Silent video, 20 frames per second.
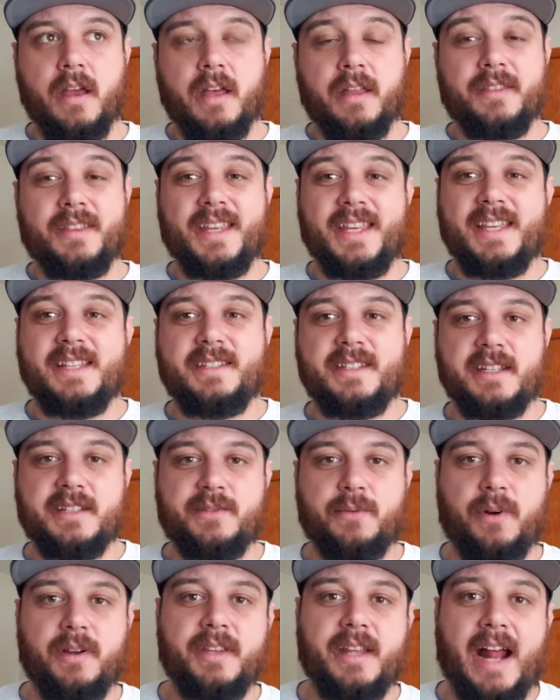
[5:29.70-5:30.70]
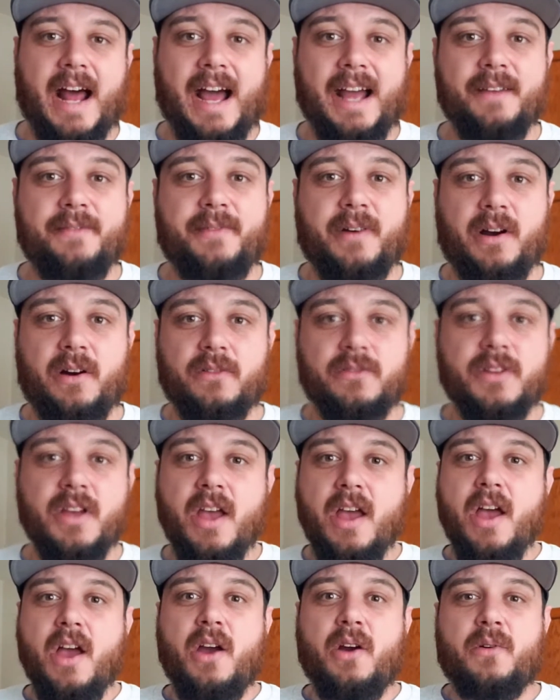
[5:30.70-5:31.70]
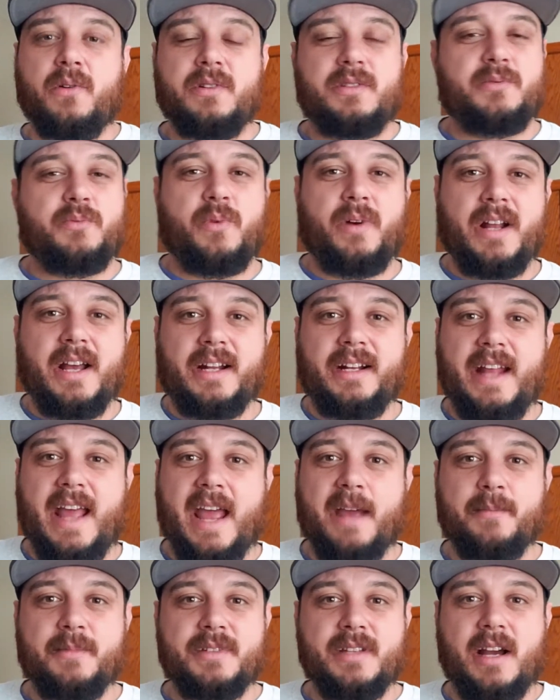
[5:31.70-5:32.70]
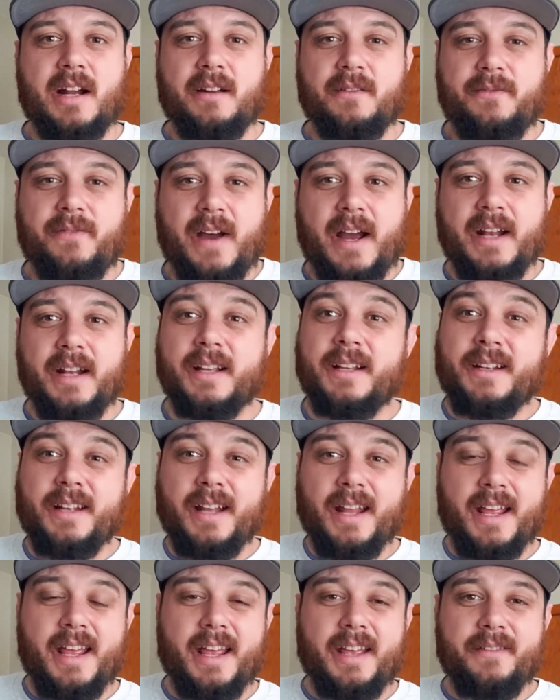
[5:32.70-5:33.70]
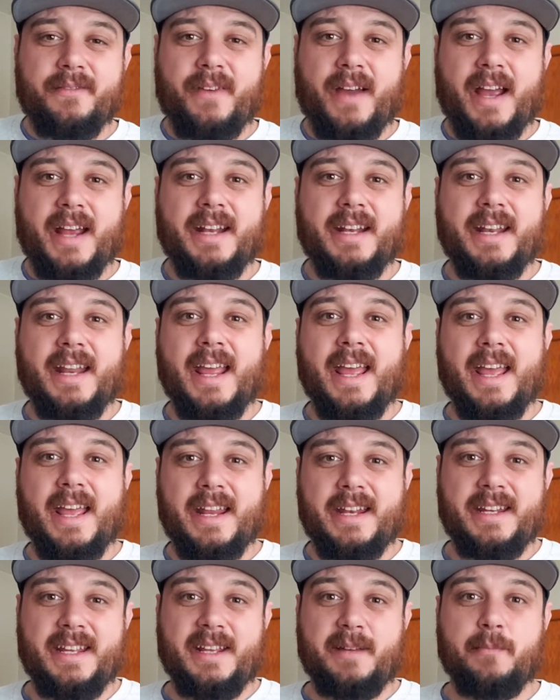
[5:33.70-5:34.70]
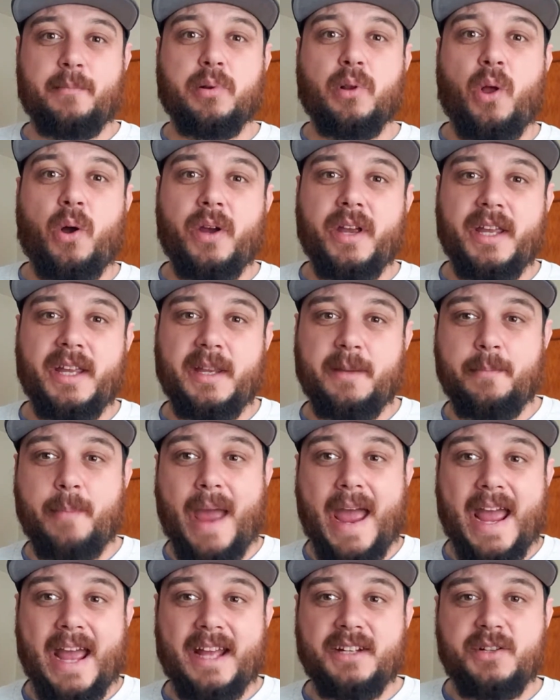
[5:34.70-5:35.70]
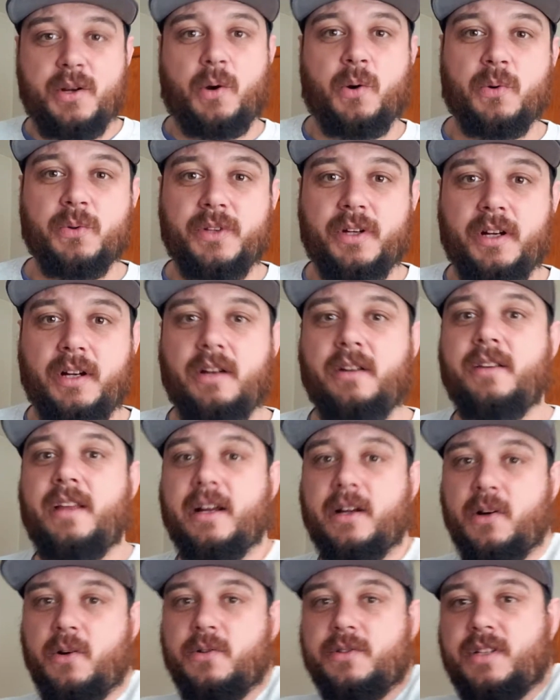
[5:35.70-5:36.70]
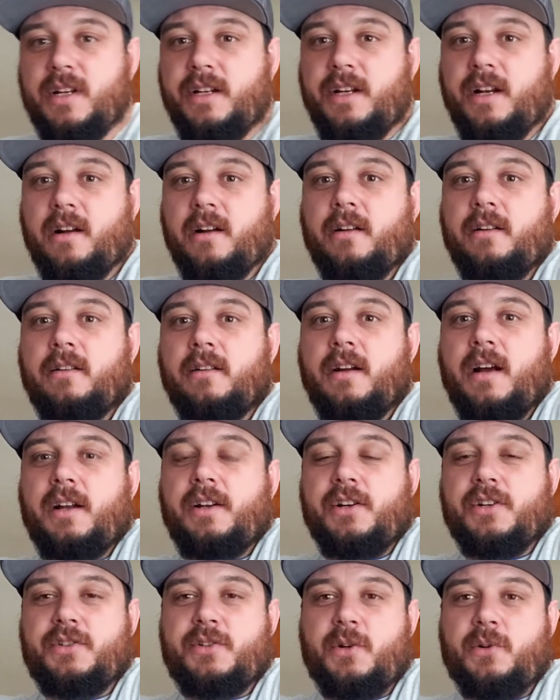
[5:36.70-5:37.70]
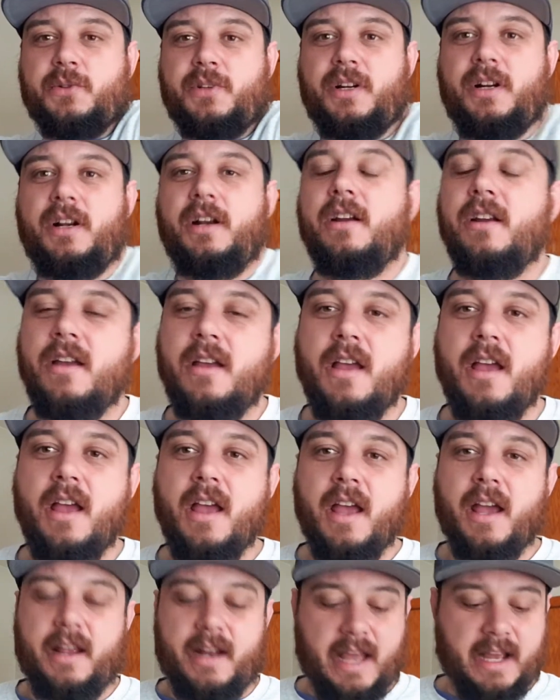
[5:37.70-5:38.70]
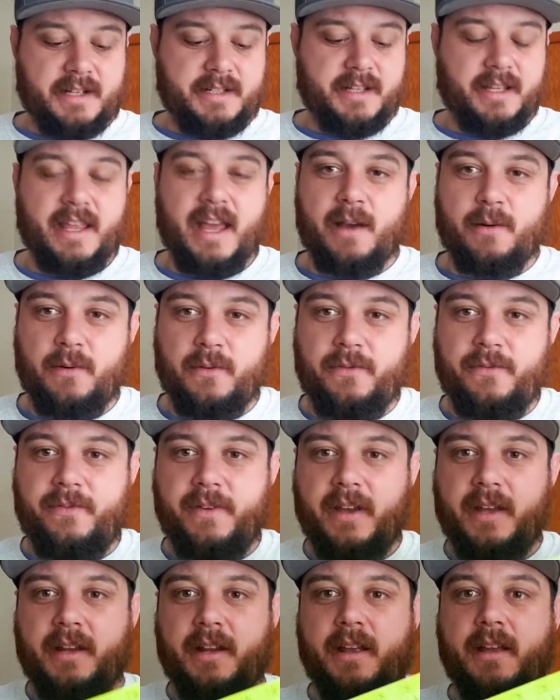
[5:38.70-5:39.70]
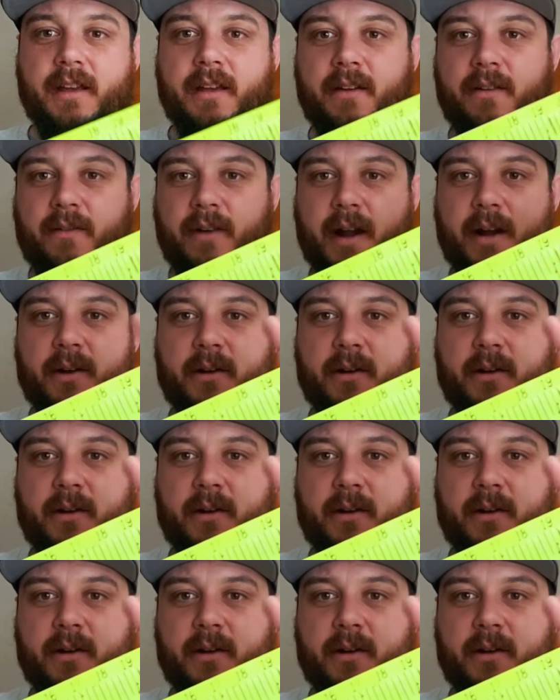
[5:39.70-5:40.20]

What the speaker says: the easiest one that I found was went on Amazon to find an employee badge holder that goes on your shoulder. And actually, that will fit right